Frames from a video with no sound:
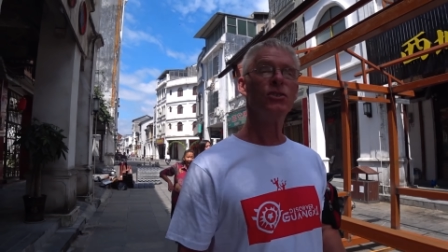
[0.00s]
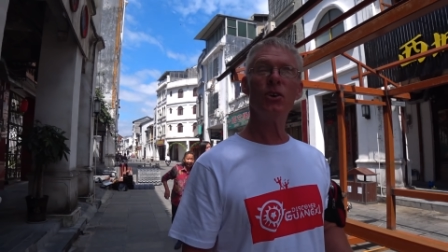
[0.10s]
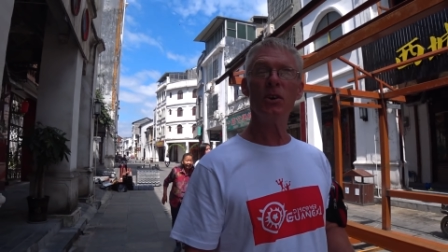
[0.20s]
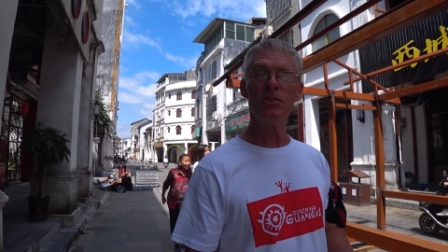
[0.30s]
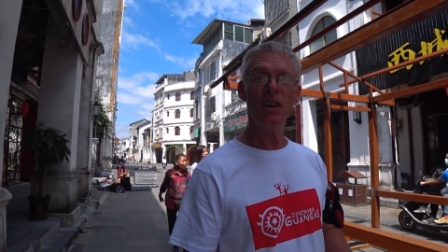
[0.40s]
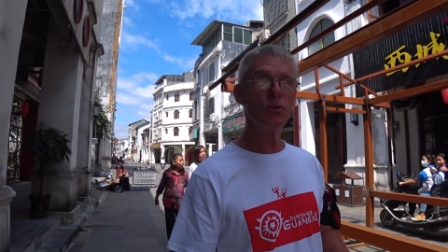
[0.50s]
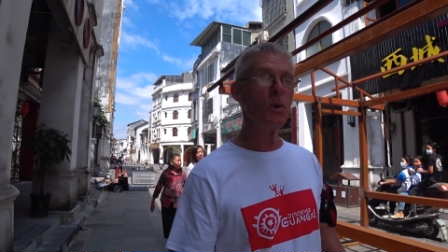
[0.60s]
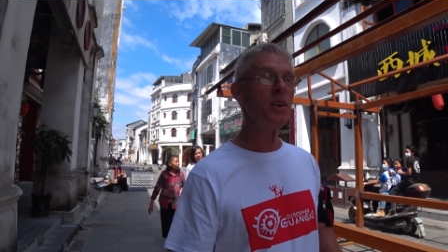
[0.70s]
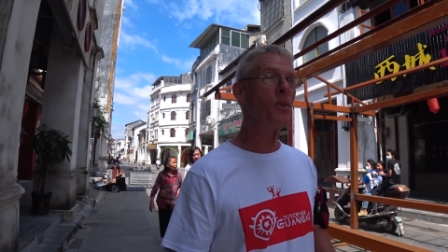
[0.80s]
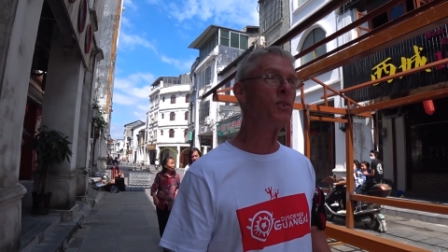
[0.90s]
So it's
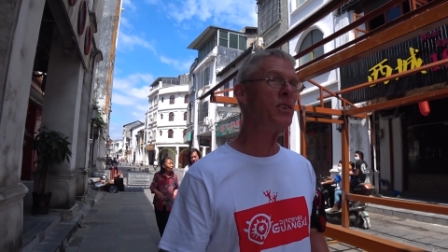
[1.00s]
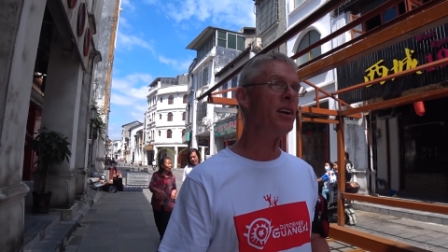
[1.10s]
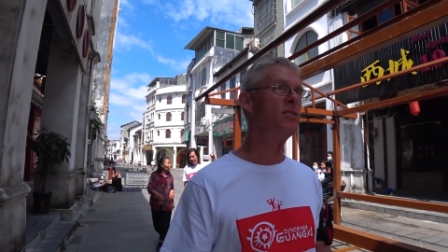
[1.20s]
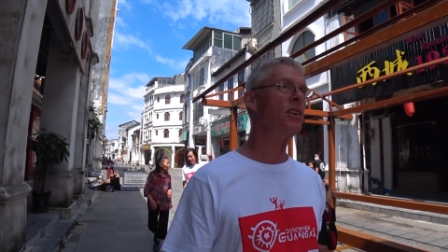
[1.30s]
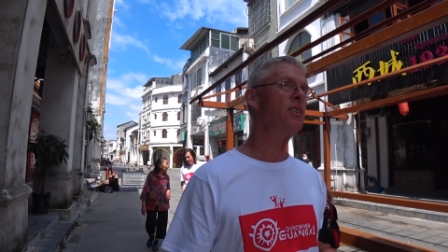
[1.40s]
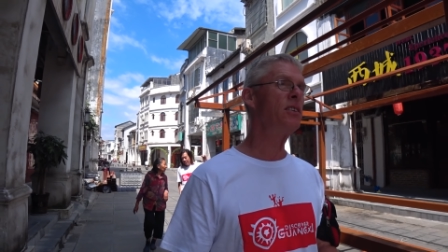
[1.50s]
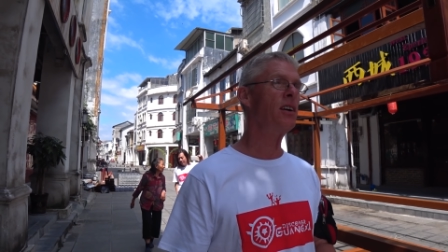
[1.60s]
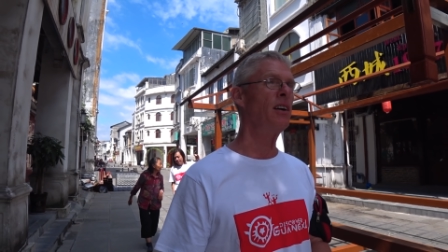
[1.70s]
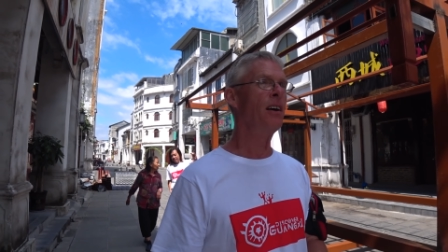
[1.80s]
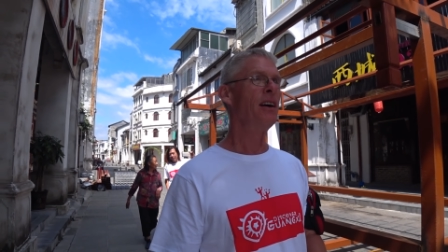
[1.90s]
one of those things that
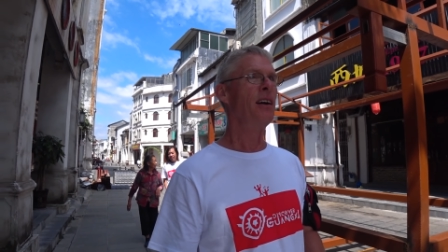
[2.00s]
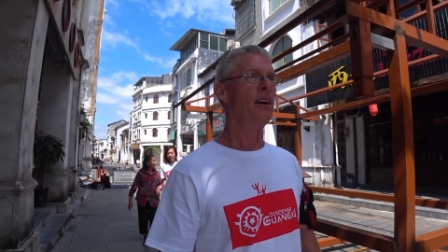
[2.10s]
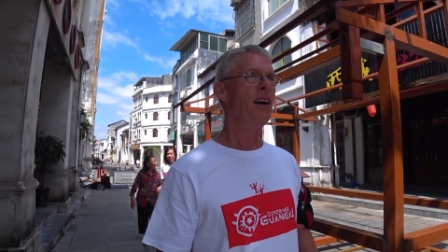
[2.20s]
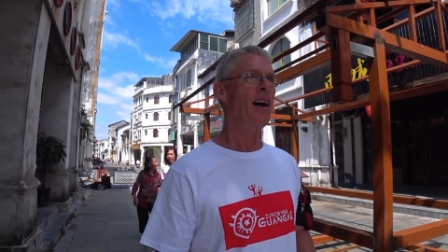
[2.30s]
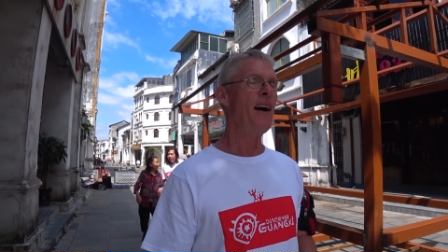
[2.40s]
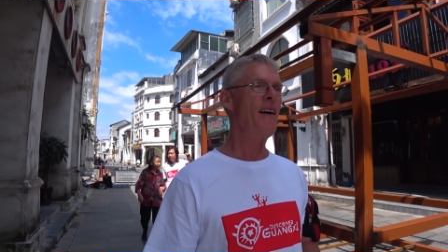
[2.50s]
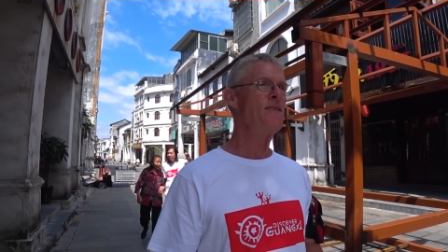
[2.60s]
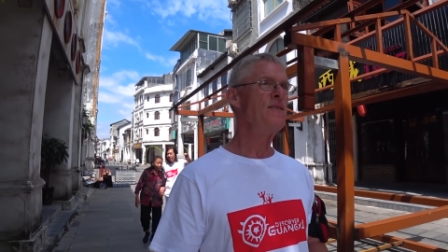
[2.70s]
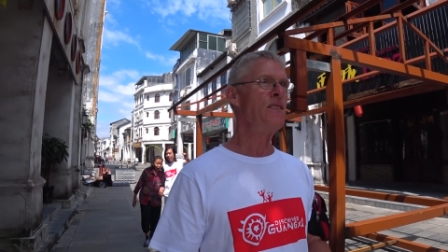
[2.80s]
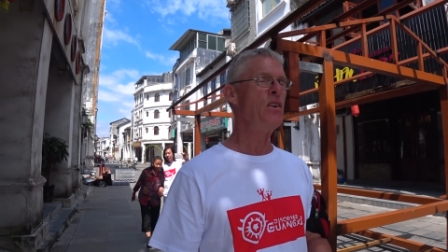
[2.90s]

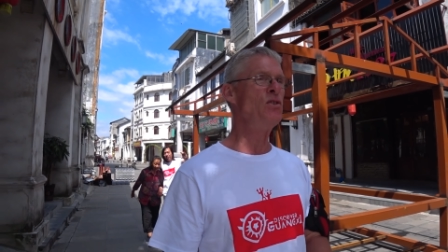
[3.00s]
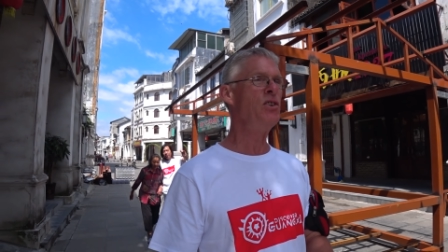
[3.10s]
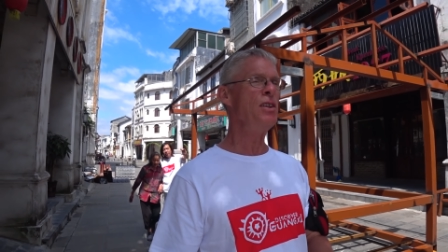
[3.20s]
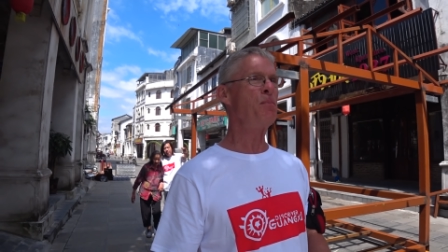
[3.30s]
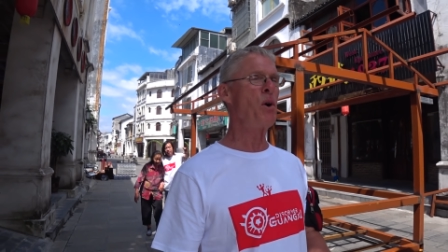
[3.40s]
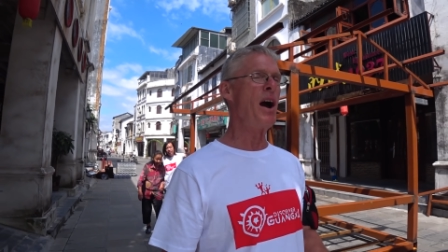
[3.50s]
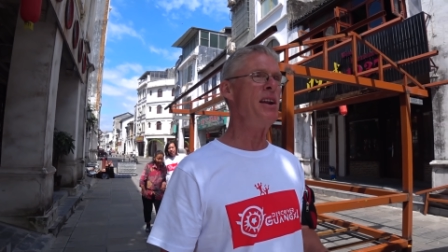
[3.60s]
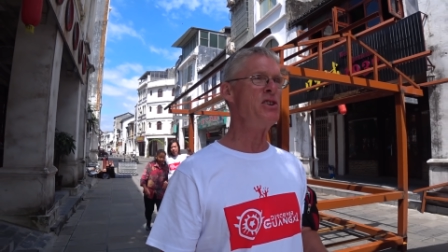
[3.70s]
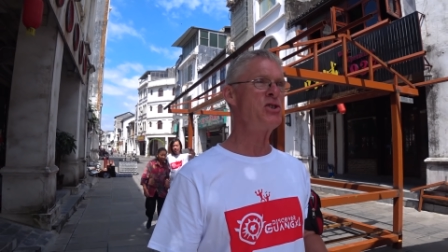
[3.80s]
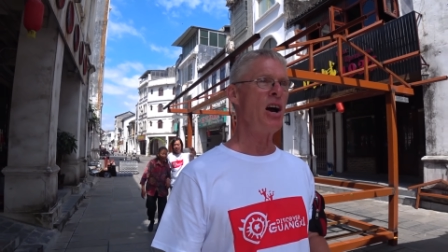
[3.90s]
you see the
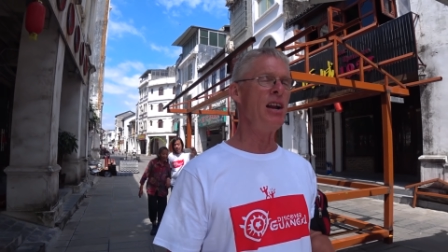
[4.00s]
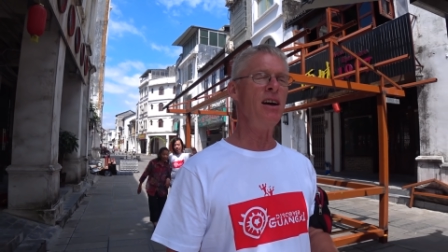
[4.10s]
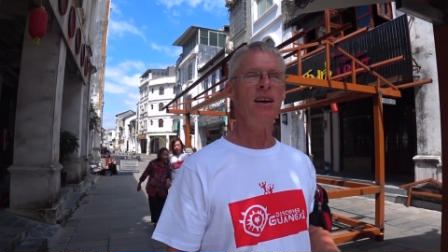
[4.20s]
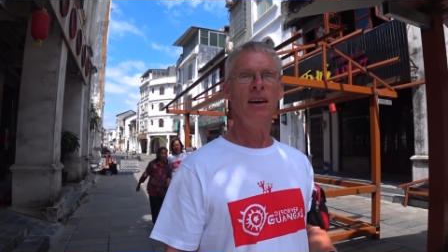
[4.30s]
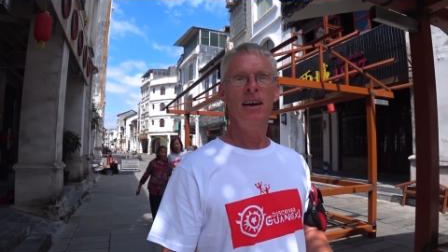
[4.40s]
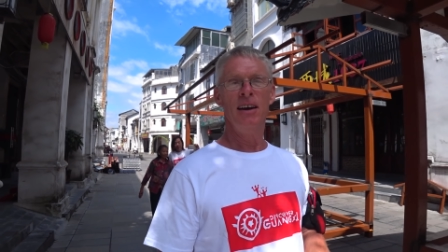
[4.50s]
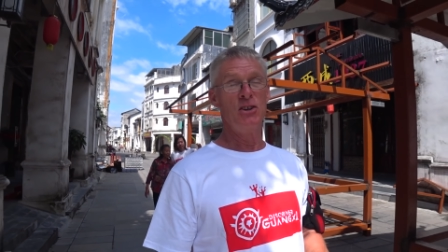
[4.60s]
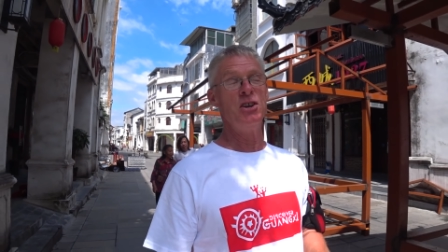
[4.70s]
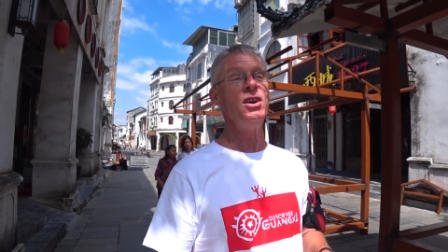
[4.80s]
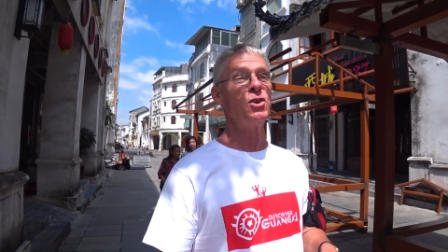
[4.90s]
pride in
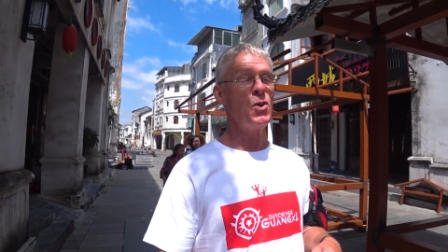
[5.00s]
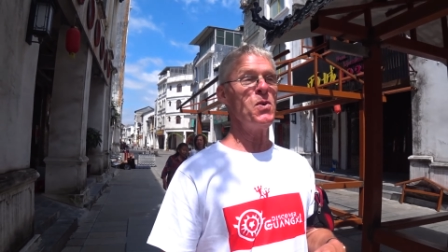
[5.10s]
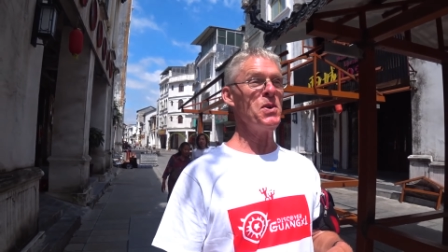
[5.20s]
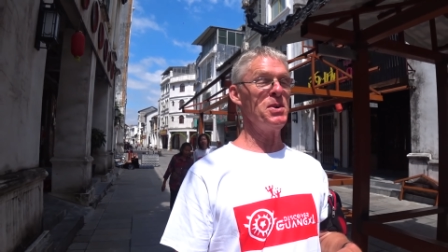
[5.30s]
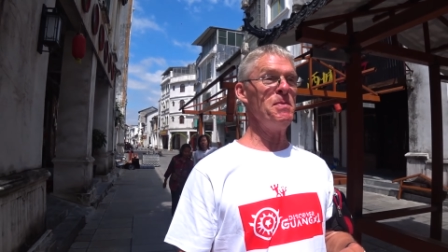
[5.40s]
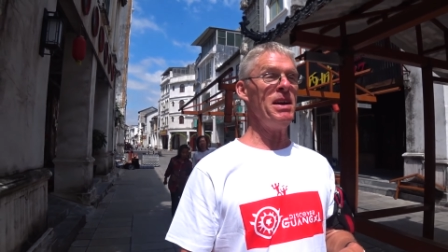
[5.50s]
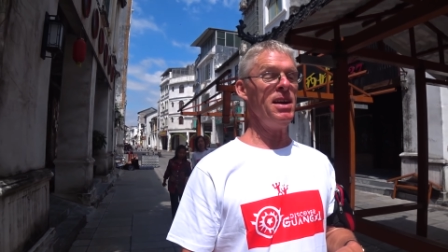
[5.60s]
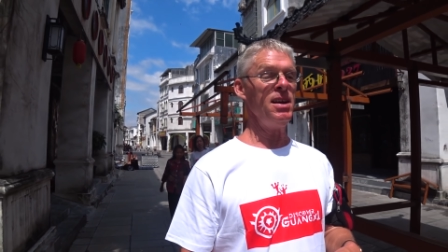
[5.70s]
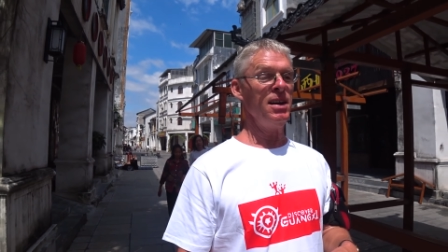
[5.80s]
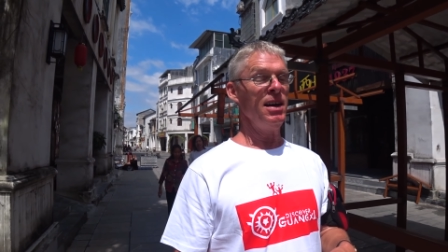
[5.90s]
China. She cornered
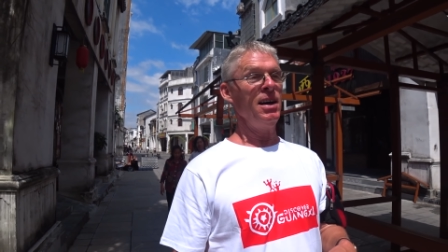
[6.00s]
me.